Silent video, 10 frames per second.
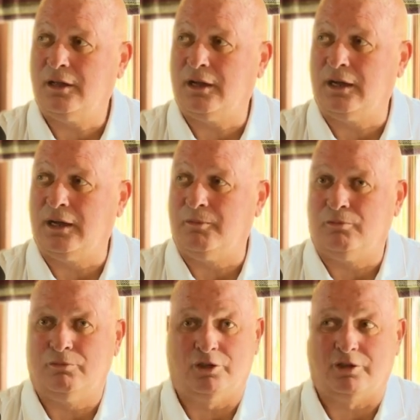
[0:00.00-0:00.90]

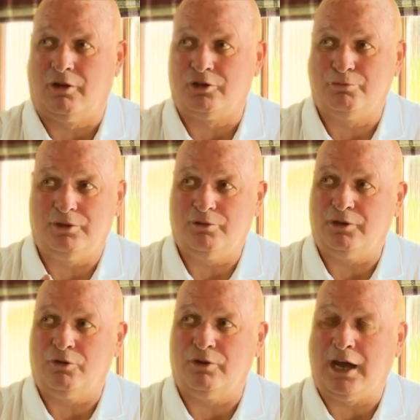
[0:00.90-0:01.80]
um, Russell Osman, who
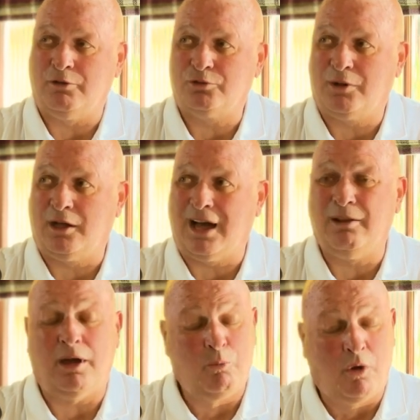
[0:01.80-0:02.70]
I know now as well, mm-hmm.
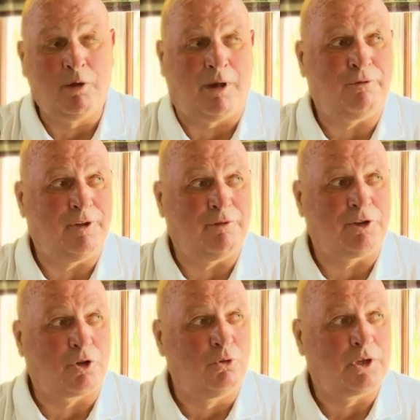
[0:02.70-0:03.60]
and, and one of my
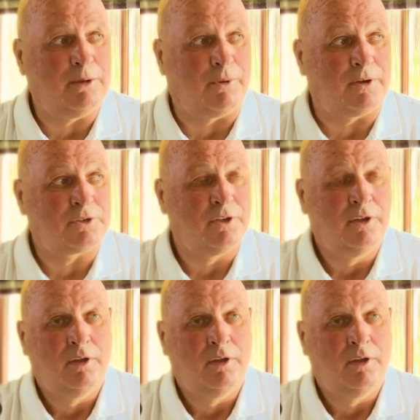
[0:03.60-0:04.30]
favourite goalkeepers.